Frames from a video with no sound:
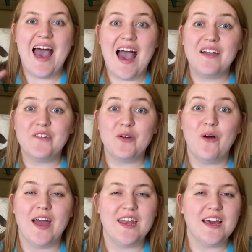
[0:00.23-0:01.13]
Hi
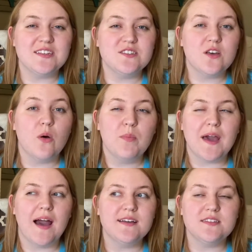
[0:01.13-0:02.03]
everyone. So
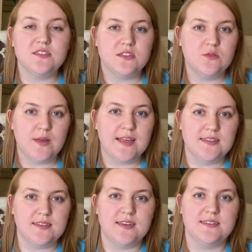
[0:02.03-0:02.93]
because
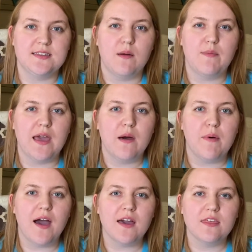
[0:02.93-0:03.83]
Dewey's is coming up,
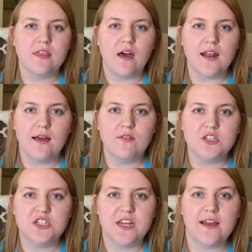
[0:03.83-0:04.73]
I thought I would
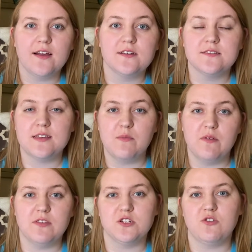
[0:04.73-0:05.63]
share some
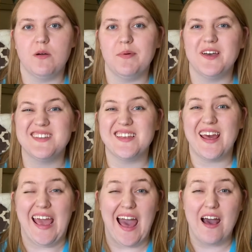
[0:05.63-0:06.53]
of the short books that I
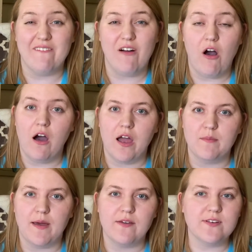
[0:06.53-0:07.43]
have on
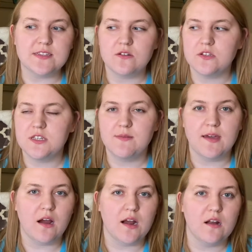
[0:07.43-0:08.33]
my physical
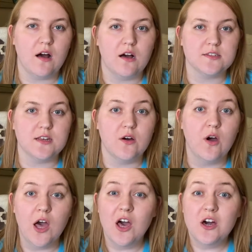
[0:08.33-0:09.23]
TBR and I'll also
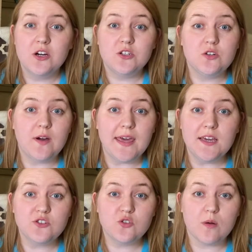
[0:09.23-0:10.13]
do a
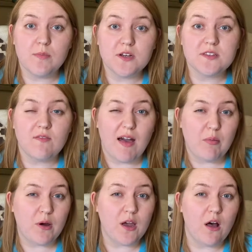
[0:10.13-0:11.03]
short books
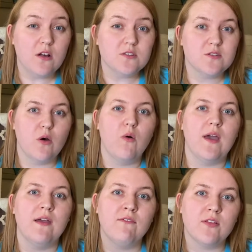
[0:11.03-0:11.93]
library haul. So
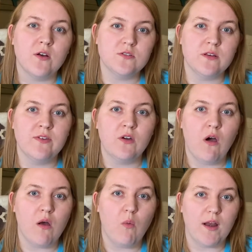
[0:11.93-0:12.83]
if those of you
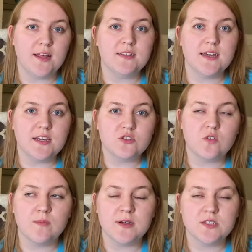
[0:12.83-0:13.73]
are wanting to get
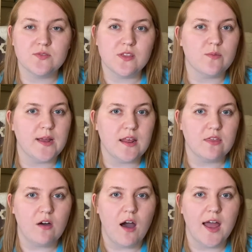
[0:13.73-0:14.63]
short books for the
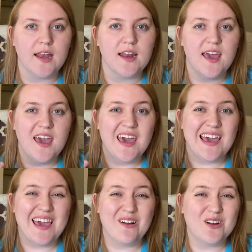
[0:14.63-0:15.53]
readathon,
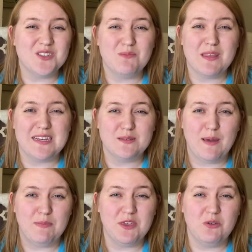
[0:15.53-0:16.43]
here are some things
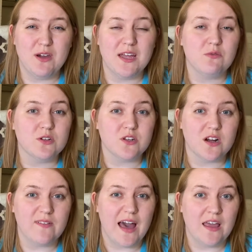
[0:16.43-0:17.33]
maybe you can
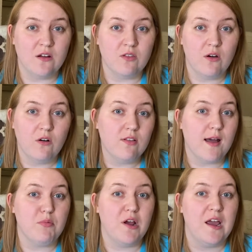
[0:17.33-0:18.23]
reserve at your local
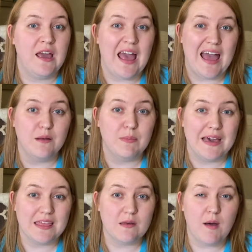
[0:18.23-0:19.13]
library and
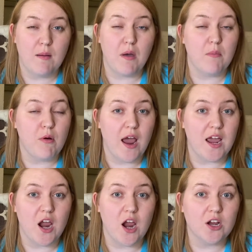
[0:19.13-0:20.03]
pick them up
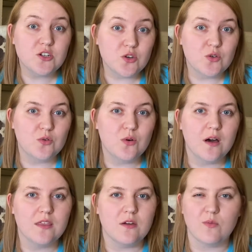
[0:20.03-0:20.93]
prior to
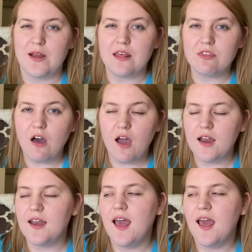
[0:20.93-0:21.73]
the readathon.